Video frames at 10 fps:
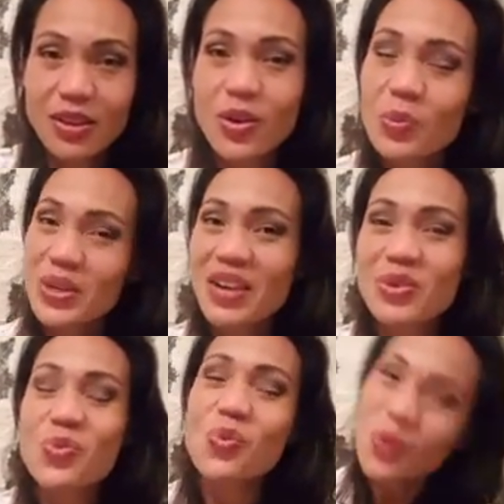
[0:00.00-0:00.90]
Hope you have
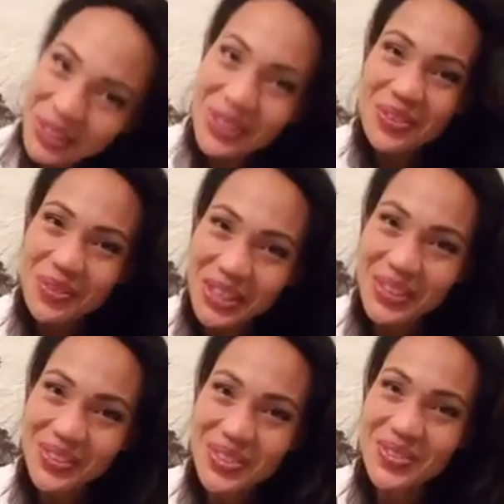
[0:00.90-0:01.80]
a wonderful,
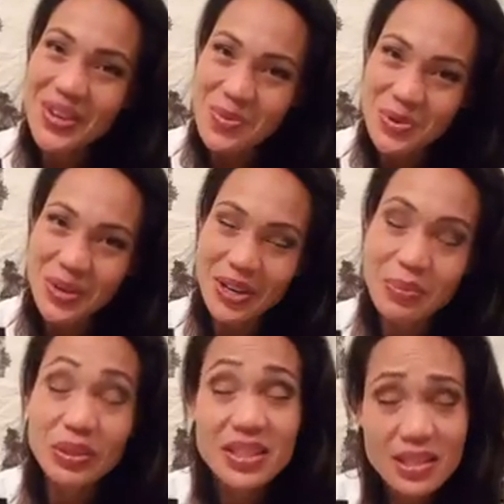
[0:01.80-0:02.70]
wonderful February.
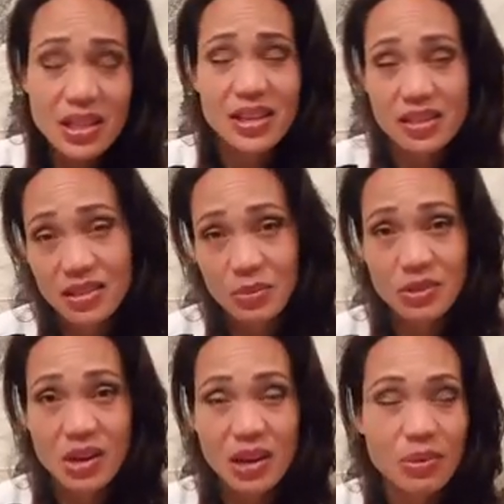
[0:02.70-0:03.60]
Please like and
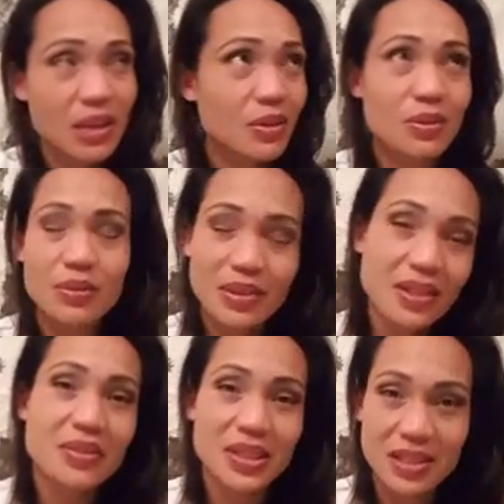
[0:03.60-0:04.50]
subscribe. I would
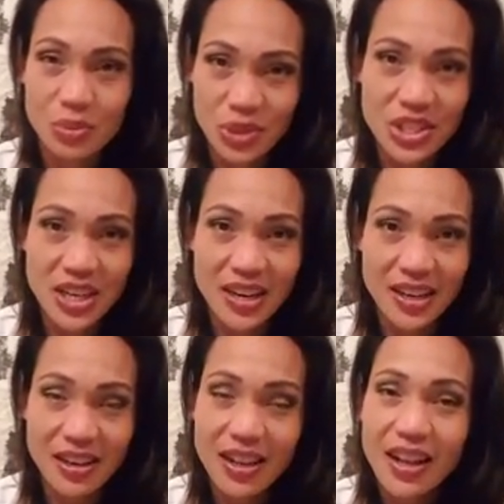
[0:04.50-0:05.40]
really, really appreciate
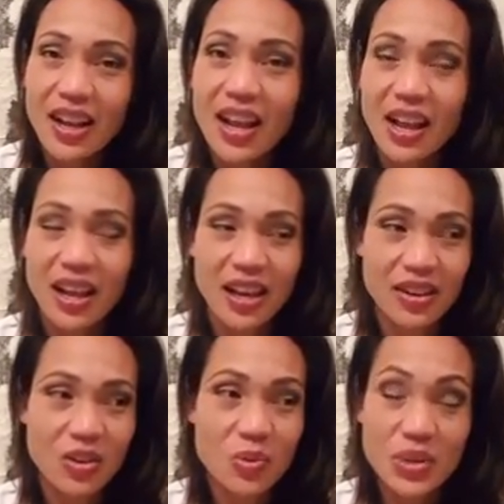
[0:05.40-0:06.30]
it.
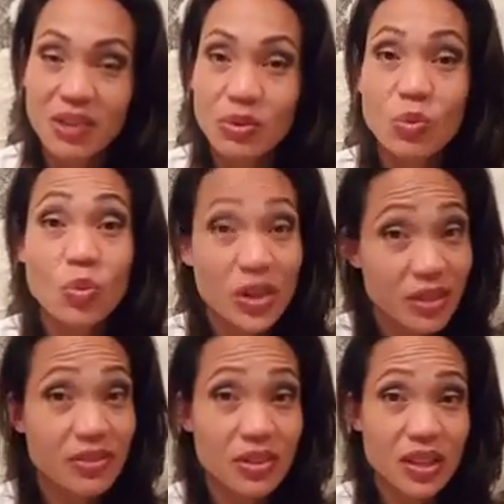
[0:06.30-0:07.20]
And hope you have a
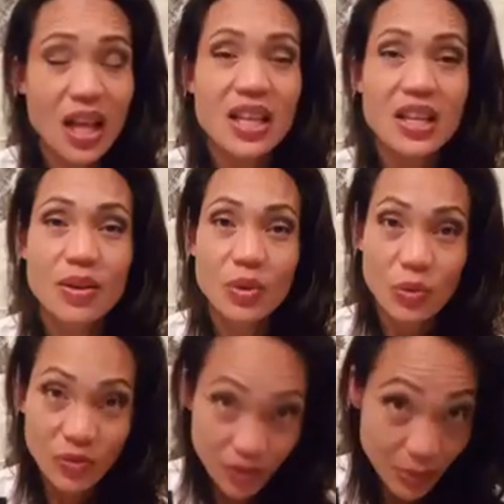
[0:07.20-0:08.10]
wonderful
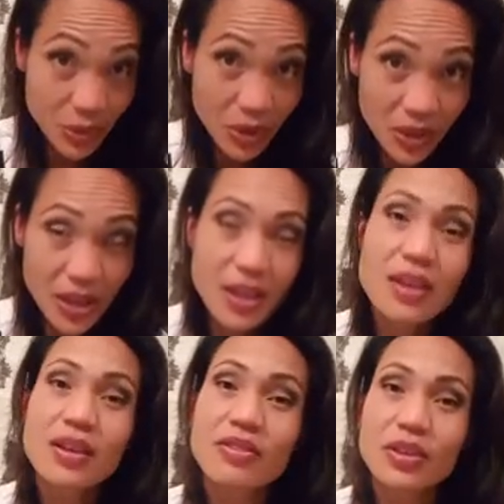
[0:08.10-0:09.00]
February
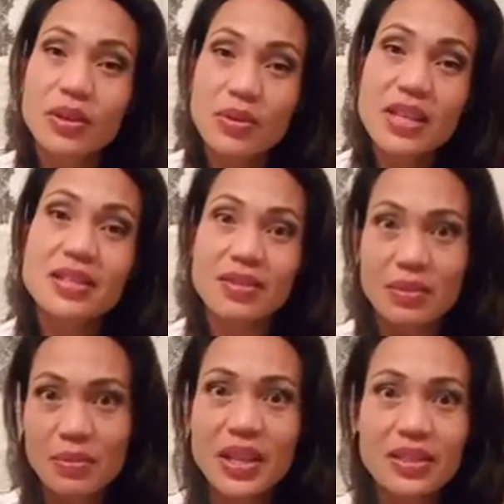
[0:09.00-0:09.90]
for the rest of
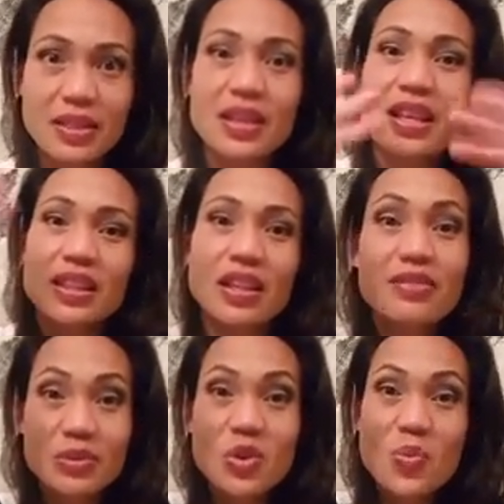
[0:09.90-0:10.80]
the month.
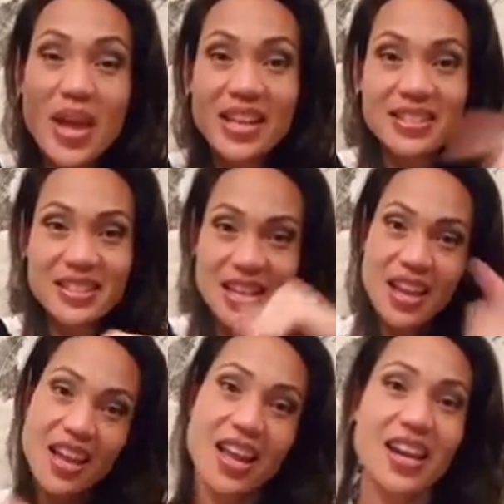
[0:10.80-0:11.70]
Love and romance.
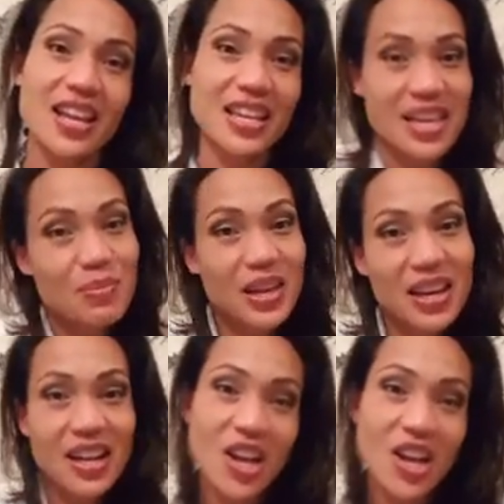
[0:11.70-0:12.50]
And keep it